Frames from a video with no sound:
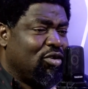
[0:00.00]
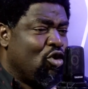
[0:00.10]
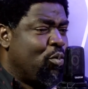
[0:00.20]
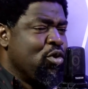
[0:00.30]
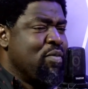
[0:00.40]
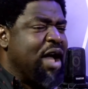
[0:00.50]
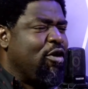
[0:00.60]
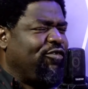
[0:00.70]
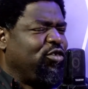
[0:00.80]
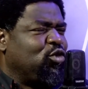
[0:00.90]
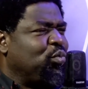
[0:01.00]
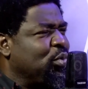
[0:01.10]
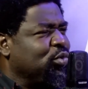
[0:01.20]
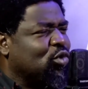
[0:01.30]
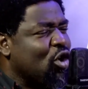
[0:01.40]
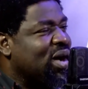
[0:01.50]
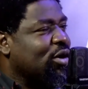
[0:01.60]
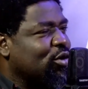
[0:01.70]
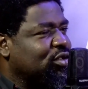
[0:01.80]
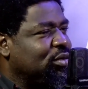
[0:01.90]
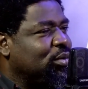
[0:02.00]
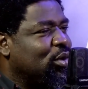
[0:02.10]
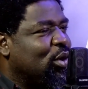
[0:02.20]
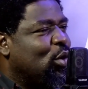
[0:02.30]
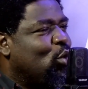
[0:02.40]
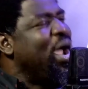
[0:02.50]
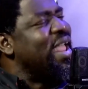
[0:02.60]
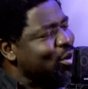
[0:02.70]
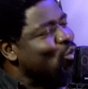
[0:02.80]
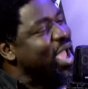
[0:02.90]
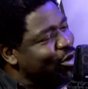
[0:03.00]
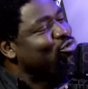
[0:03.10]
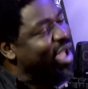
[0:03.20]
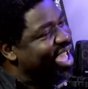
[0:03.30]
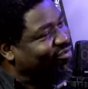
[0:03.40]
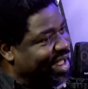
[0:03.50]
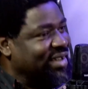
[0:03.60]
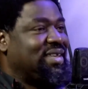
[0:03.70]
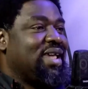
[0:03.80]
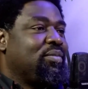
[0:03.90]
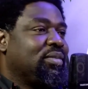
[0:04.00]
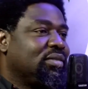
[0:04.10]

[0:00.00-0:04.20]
opened my office to people to come and gossip. When do I have that time?